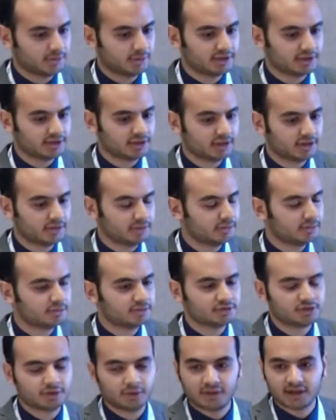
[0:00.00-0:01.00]
will go
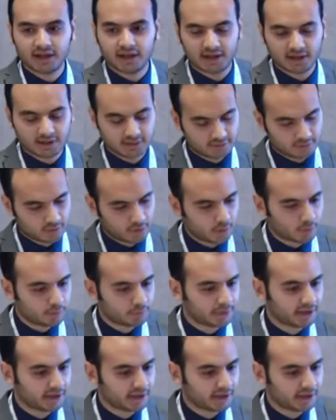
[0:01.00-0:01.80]
to the home